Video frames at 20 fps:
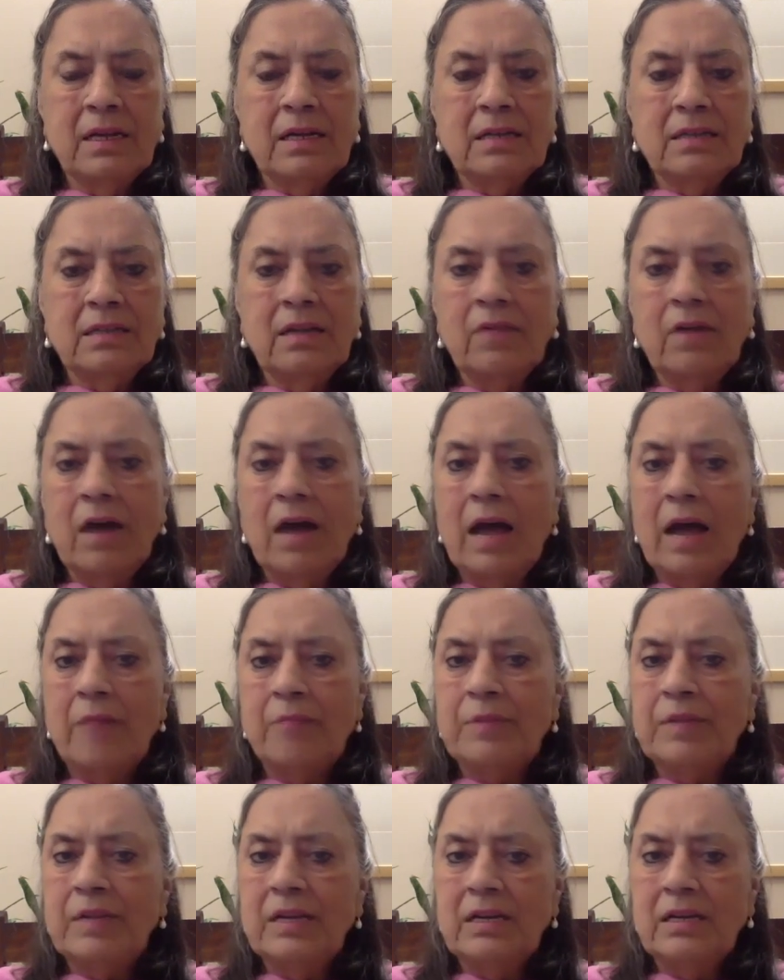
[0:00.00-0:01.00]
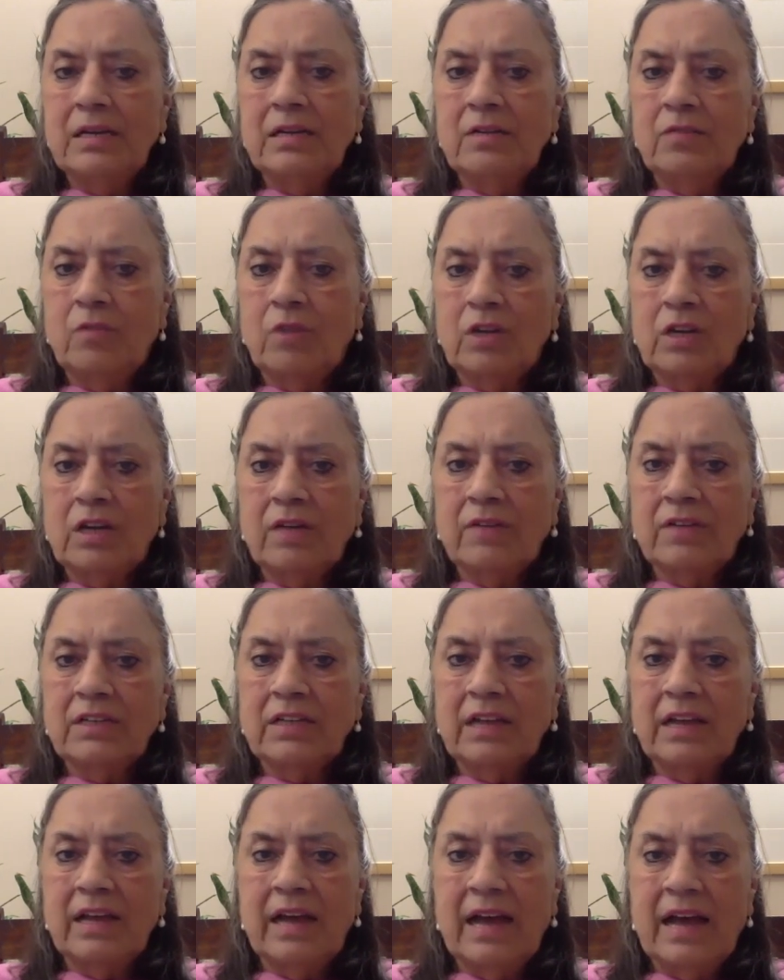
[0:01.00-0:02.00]
They were happy in whatever
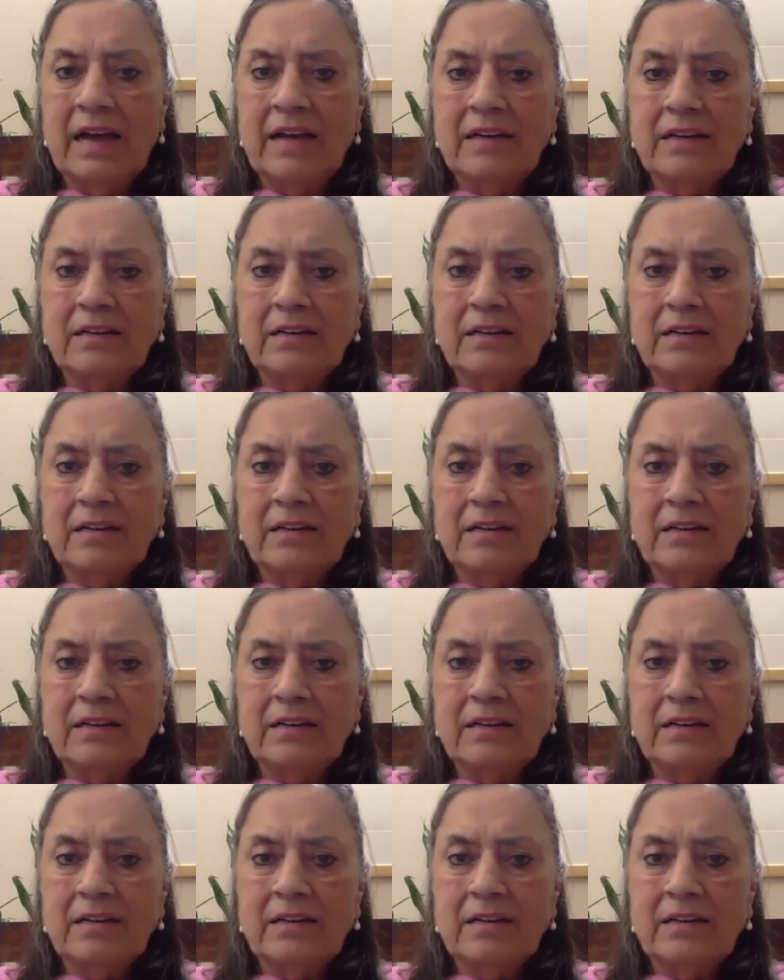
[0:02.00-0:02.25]
they had.